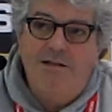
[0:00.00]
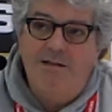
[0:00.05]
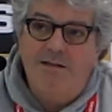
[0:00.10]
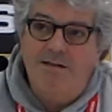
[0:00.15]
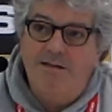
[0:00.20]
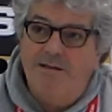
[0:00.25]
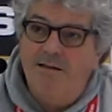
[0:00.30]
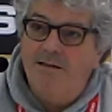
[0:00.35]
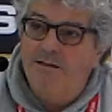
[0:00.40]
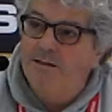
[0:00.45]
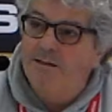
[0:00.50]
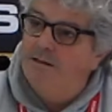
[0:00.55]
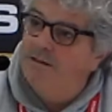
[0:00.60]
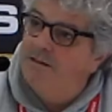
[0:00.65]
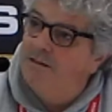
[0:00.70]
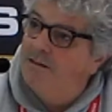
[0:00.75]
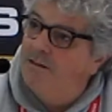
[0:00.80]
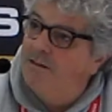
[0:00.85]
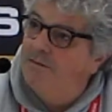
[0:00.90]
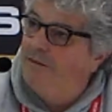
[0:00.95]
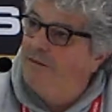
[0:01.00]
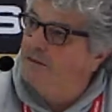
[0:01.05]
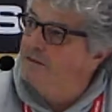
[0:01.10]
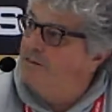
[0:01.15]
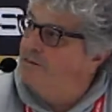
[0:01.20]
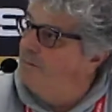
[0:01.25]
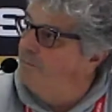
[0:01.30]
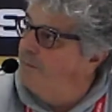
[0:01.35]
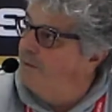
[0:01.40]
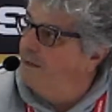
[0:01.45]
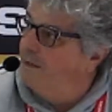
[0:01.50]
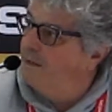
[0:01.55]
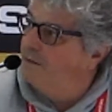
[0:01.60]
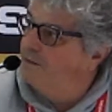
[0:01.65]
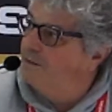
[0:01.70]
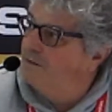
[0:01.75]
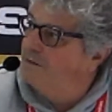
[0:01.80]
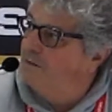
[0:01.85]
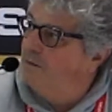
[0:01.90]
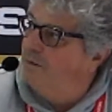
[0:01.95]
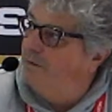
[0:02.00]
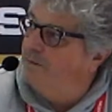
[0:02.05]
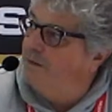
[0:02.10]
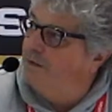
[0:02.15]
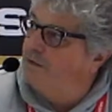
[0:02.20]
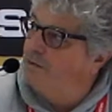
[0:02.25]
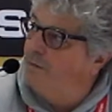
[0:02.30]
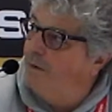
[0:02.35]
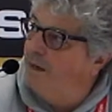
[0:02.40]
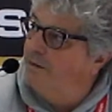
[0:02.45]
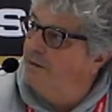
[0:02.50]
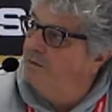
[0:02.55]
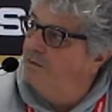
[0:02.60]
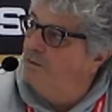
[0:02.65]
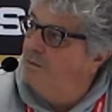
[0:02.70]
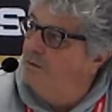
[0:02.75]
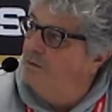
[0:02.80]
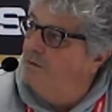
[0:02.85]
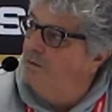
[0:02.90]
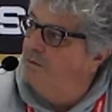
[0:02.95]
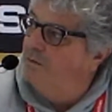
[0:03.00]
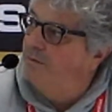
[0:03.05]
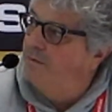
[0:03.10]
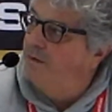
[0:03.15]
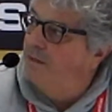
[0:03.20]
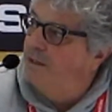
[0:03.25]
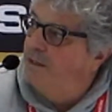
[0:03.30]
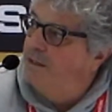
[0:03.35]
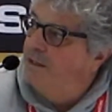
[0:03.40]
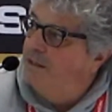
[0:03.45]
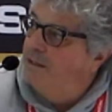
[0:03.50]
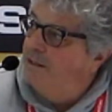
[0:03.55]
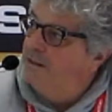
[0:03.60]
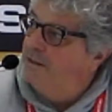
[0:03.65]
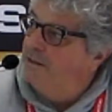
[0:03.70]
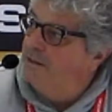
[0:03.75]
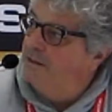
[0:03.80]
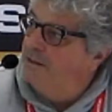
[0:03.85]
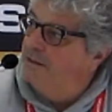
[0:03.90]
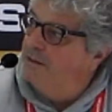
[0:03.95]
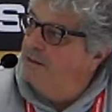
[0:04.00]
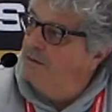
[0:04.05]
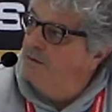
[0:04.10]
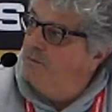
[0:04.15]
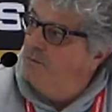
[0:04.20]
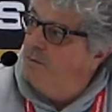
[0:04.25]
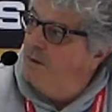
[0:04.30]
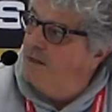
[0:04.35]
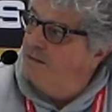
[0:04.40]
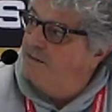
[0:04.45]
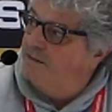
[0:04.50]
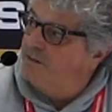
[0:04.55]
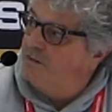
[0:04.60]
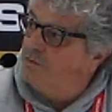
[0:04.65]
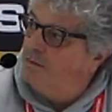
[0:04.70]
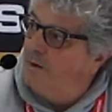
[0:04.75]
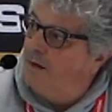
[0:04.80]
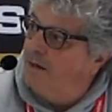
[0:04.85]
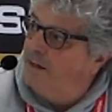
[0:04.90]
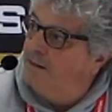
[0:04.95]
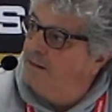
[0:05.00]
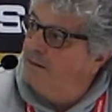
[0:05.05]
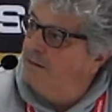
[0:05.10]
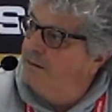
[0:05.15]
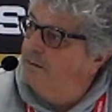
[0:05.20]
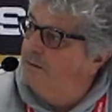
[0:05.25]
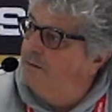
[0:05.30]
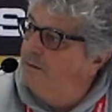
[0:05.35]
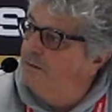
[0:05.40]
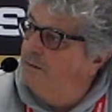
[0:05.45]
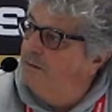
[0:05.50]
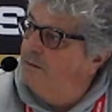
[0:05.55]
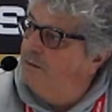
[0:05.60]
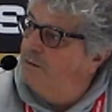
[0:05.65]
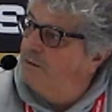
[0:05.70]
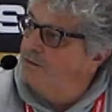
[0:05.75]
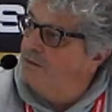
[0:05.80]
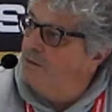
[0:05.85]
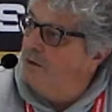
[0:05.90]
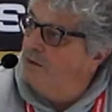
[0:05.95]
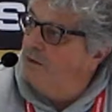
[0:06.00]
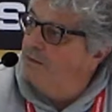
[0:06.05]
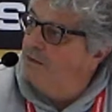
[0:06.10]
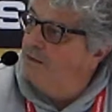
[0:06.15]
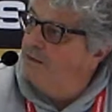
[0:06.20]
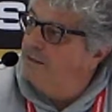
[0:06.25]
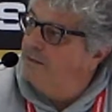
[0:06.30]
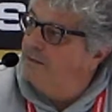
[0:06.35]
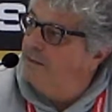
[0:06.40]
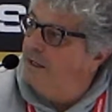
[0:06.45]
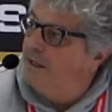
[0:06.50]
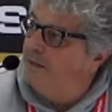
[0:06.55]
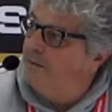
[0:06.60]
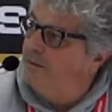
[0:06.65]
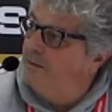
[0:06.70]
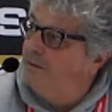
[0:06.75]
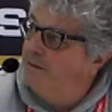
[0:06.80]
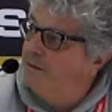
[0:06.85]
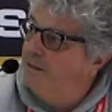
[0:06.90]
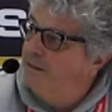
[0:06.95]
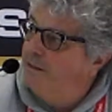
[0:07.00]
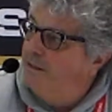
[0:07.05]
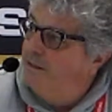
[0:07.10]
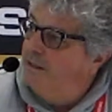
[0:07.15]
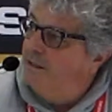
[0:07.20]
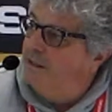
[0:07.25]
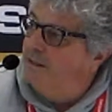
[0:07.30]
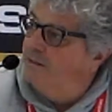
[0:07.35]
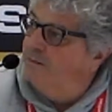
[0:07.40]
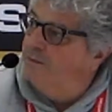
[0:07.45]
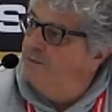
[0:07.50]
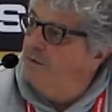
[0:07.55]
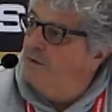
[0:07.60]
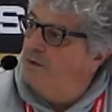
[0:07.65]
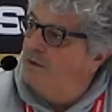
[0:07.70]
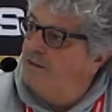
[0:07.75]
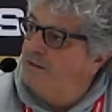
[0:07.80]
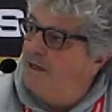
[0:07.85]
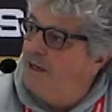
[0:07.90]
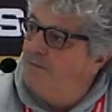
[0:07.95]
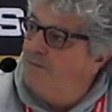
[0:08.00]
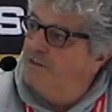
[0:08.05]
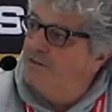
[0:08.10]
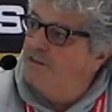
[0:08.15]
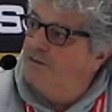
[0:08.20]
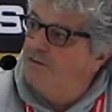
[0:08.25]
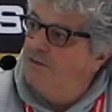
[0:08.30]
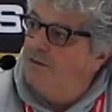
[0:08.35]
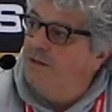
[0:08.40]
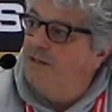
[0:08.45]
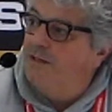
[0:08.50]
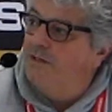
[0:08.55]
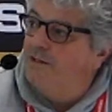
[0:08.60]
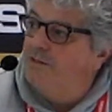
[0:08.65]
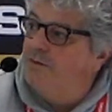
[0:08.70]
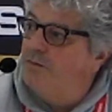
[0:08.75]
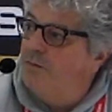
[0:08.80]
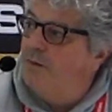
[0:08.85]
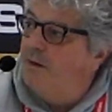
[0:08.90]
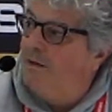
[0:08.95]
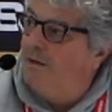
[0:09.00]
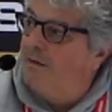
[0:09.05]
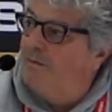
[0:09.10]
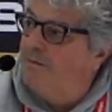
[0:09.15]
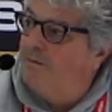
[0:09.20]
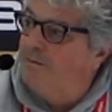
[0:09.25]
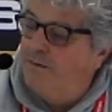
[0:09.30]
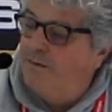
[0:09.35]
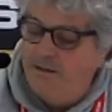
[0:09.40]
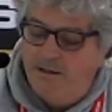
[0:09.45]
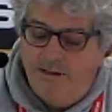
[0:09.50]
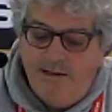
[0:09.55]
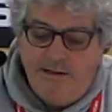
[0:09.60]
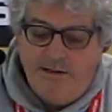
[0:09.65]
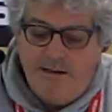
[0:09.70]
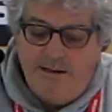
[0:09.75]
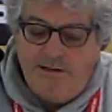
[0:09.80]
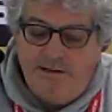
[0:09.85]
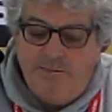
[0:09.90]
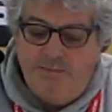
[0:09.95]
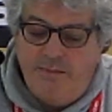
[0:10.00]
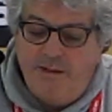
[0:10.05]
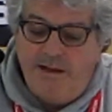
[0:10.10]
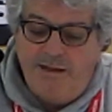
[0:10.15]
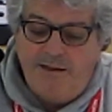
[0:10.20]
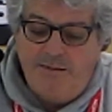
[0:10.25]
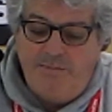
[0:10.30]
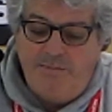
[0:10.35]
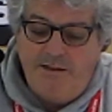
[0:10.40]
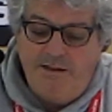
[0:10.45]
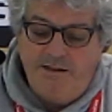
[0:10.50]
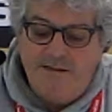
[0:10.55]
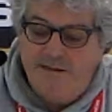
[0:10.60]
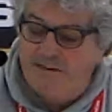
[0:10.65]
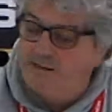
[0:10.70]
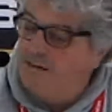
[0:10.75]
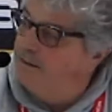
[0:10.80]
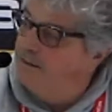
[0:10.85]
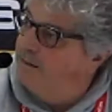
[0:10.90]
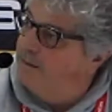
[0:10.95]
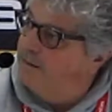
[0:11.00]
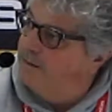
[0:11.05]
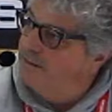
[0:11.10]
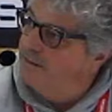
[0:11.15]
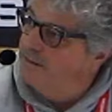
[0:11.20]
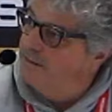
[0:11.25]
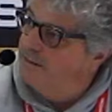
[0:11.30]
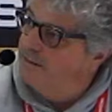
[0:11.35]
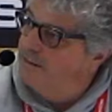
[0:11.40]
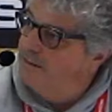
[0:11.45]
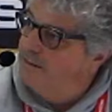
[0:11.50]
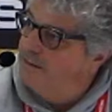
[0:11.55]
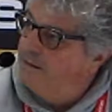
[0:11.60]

is the inverse operation, so if it's white to move, 1 square orthogonally down, and 4 times 3 is 12, and black piece is